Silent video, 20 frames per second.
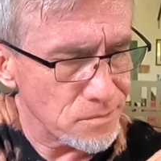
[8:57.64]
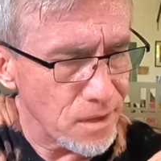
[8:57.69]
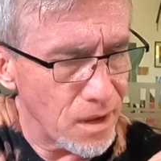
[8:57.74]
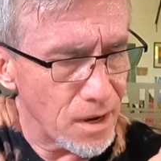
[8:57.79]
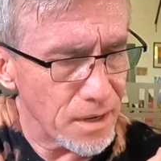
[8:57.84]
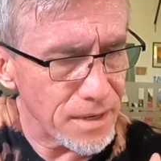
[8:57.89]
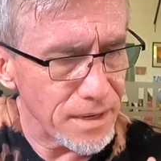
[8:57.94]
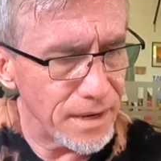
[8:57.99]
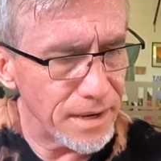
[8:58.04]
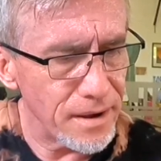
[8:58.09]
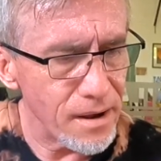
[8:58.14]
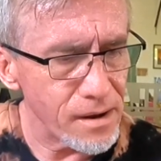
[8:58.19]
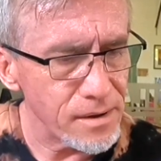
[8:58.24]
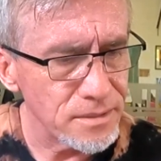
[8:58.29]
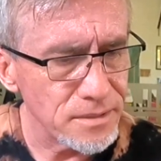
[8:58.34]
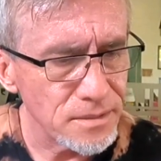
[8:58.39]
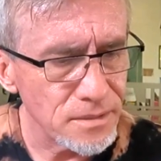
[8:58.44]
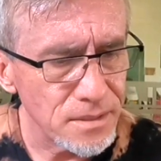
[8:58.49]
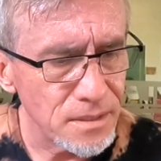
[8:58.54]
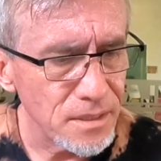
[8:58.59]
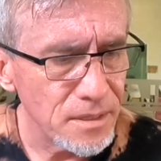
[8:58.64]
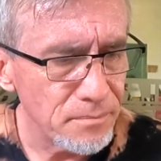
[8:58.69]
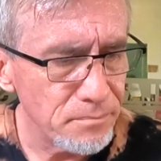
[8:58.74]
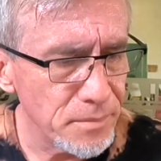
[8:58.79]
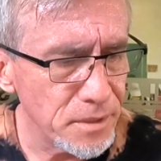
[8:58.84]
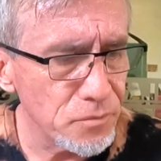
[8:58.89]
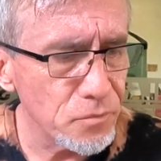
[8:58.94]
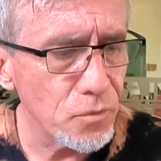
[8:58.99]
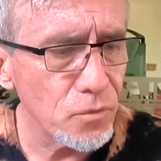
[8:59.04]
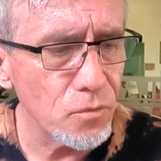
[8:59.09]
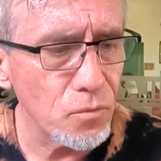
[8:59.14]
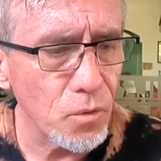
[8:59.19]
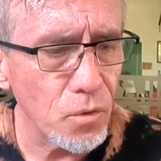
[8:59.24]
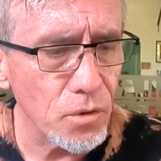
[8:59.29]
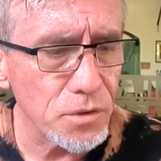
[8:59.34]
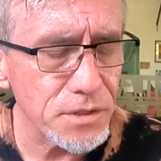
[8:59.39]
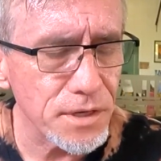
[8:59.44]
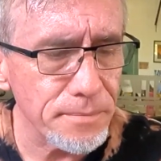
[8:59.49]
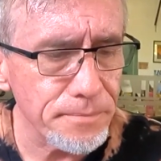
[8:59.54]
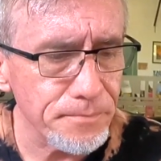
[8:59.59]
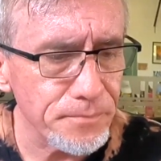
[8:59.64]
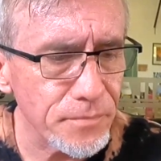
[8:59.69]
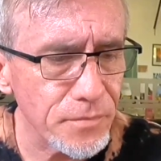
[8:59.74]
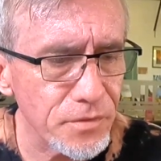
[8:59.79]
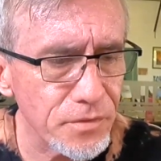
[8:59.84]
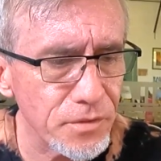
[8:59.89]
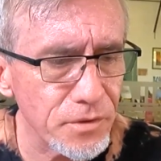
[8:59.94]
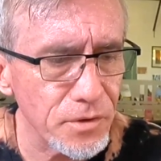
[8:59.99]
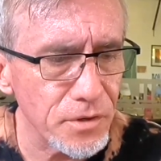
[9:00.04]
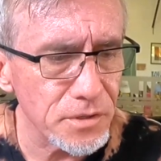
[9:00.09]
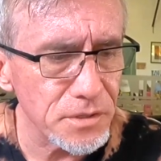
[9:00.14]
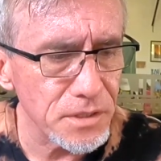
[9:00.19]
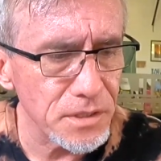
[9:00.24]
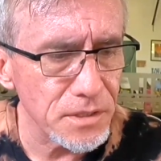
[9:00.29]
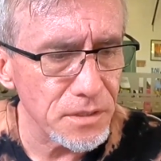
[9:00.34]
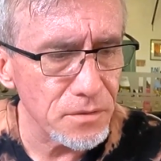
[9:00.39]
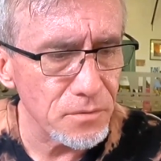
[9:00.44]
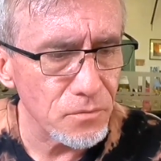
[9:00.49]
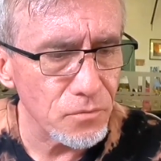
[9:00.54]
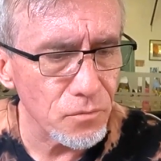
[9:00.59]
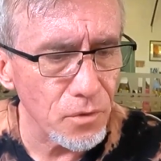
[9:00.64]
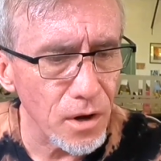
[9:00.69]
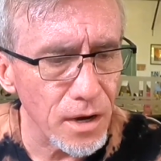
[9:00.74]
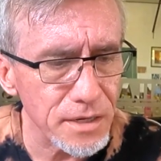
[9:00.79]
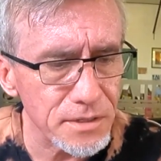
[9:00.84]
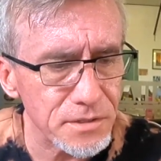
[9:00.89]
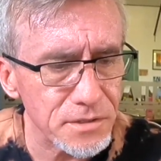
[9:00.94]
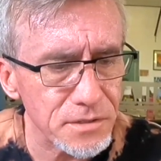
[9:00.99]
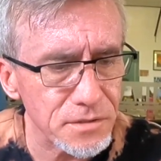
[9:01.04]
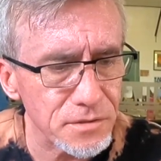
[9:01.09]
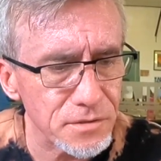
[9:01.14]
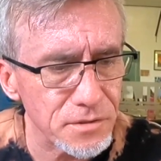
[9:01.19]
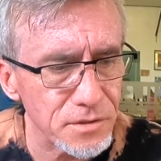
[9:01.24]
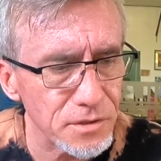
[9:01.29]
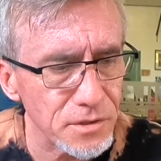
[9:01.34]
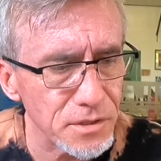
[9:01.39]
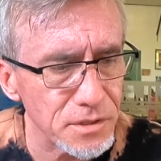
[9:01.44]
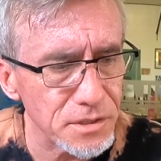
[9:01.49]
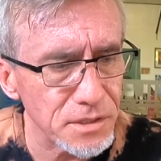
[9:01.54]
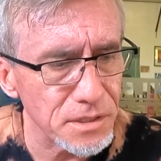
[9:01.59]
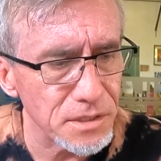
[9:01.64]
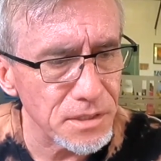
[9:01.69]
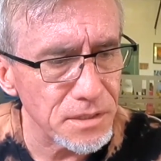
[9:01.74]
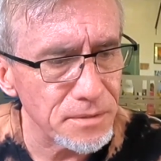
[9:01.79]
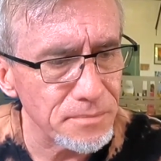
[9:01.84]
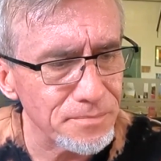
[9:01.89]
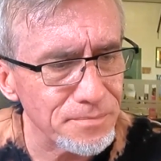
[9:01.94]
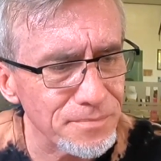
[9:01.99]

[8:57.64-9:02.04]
Okay. Mineral water, 30. Rice, 30.